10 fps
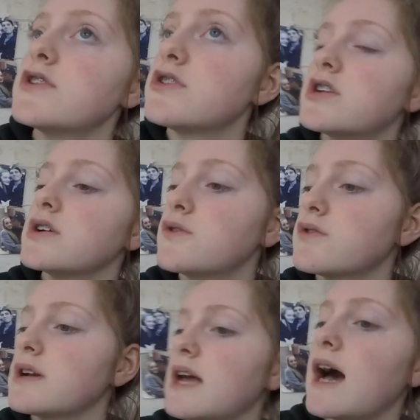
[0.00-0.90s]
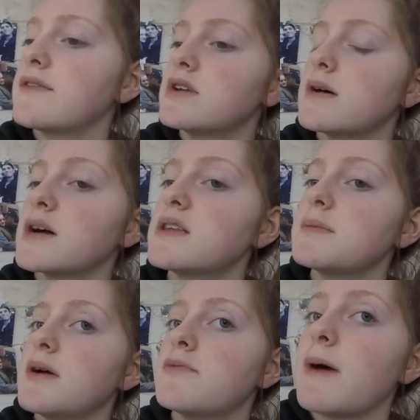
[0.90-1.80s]
just chilled really, I did
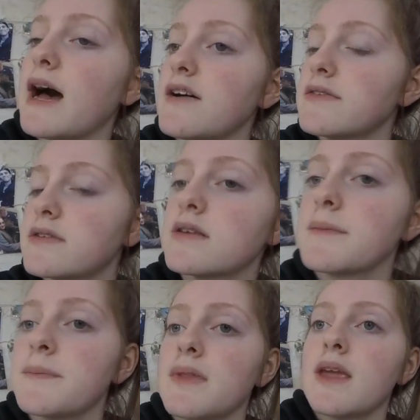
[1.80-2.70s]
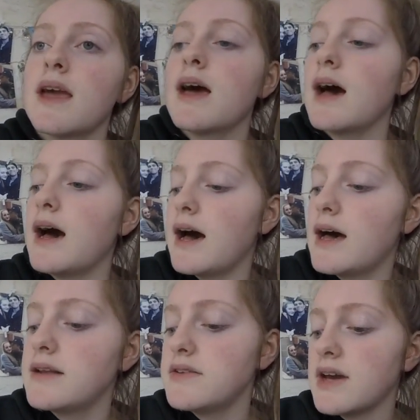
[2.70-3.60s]
a bit of maths.
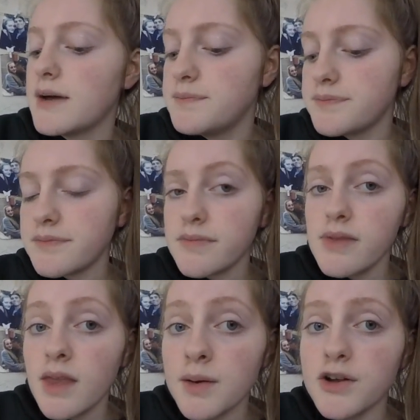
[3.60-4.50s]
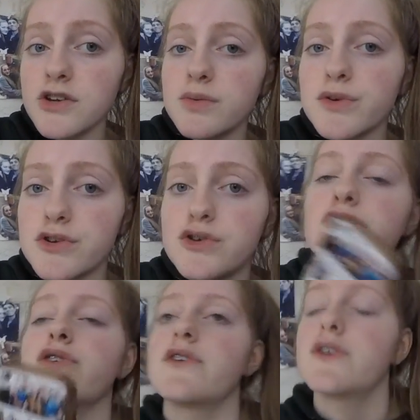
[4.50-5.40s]
And yeah, I just want to talk for a